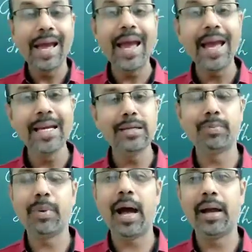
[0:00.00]

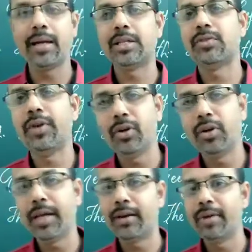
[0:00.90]
8 planets. We
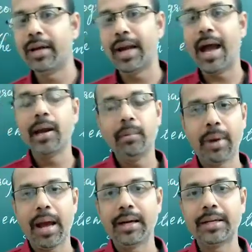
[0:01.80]
know there were 9
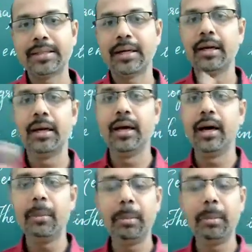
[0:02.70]
planets earlier,